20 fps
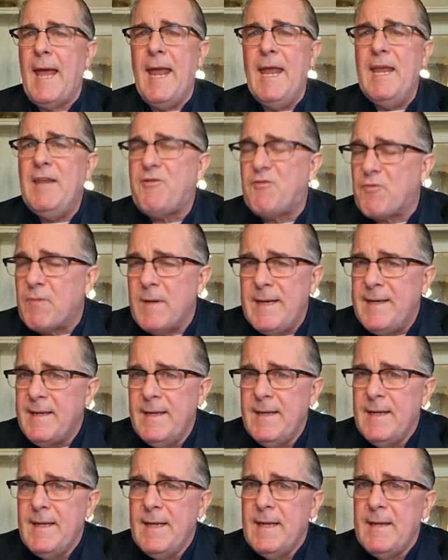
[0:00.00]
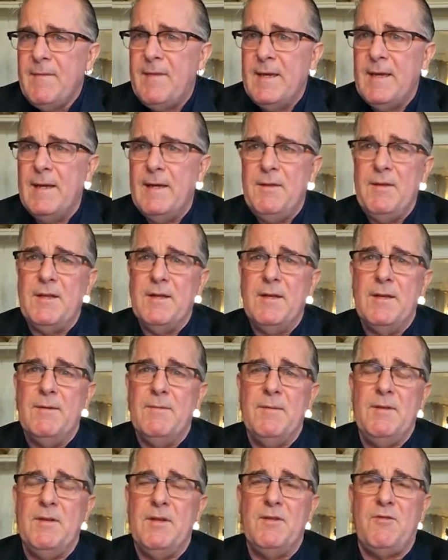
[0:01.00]
hatred the
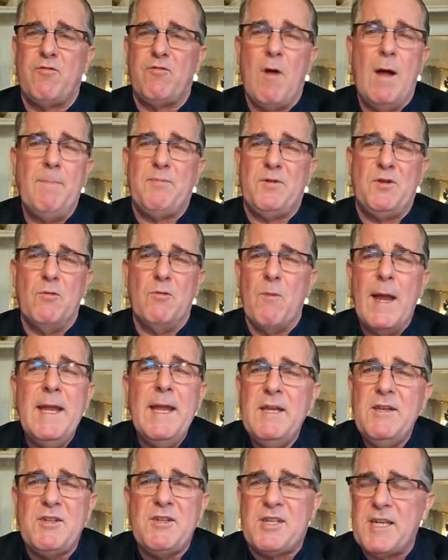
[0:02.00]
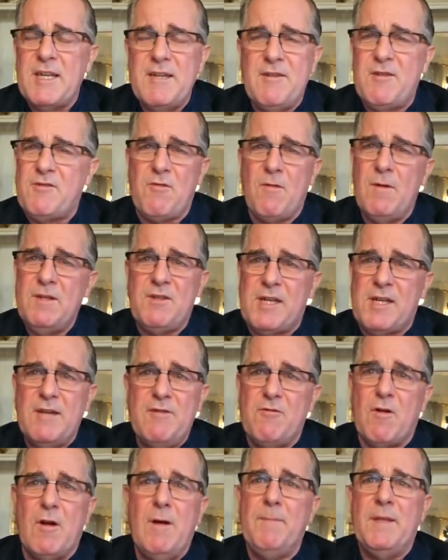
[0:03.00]
the the Trump derangement
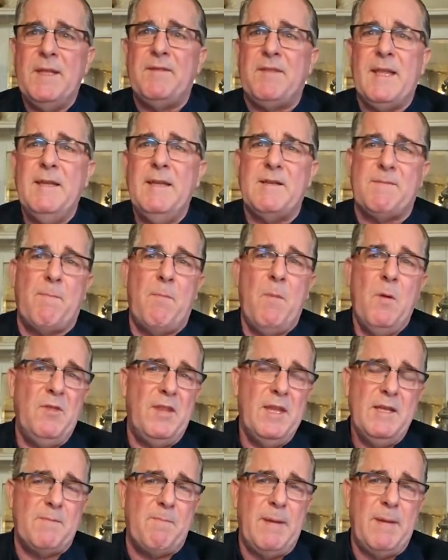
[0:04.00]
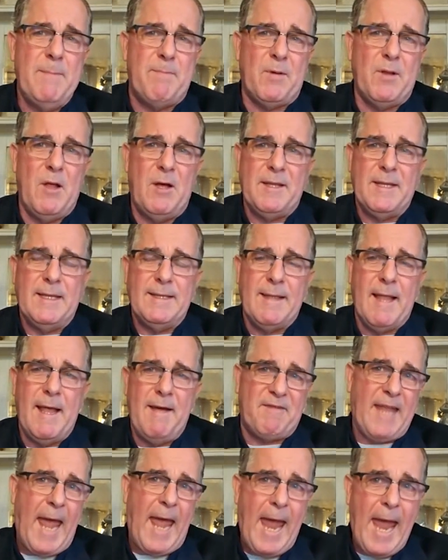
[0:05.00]
syndrome that these these people on the
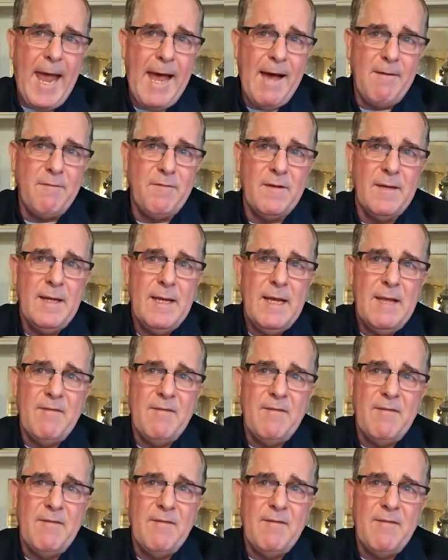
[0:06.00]
left have.